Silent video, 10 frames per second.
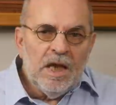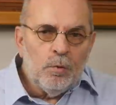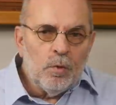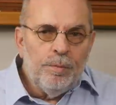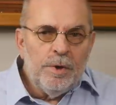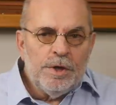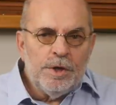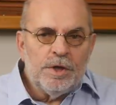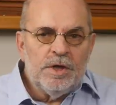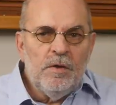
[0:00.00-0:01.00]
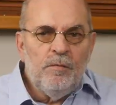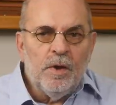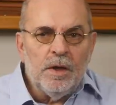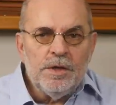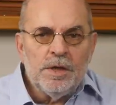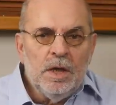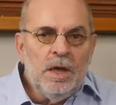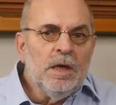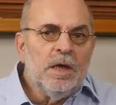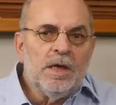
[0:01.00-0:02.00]
network bridge is a device
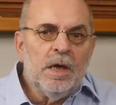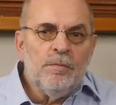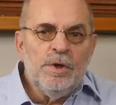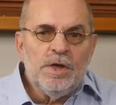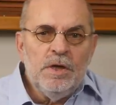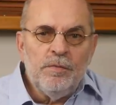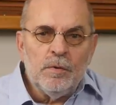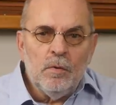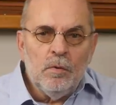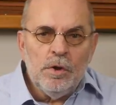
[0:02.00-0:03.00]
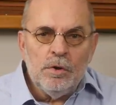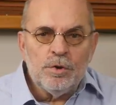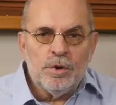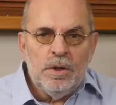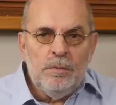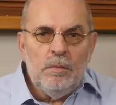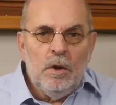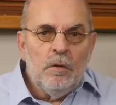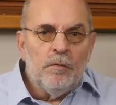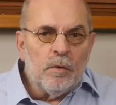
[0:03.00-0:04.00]
that can receive an audio stream
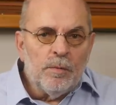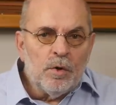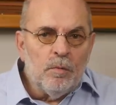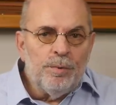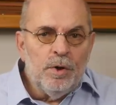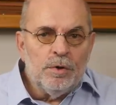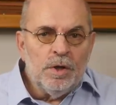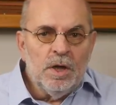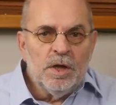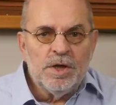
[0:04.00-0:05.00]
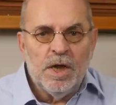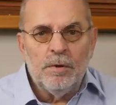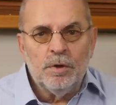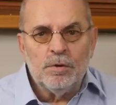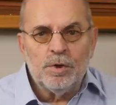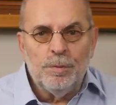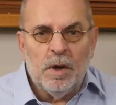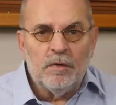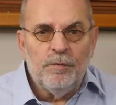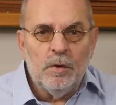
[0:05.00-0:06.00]
from a computer, tablet or
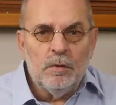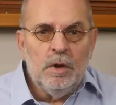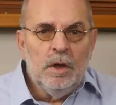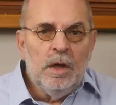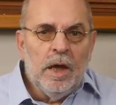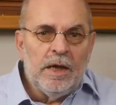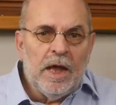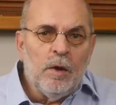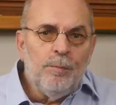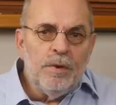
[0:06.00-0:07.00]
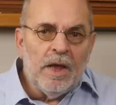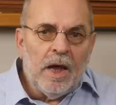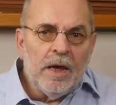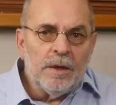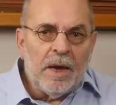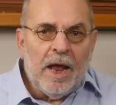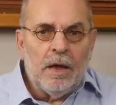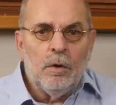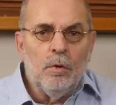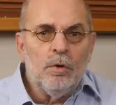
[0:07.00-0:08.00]
smartphone and output either
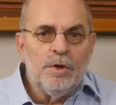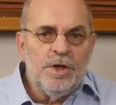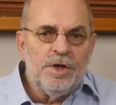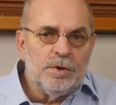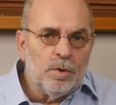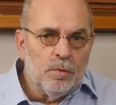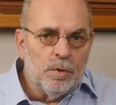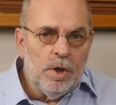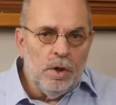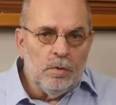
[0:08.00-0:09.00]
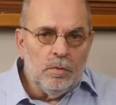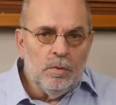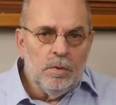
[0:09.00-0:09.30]
analog or digital audio.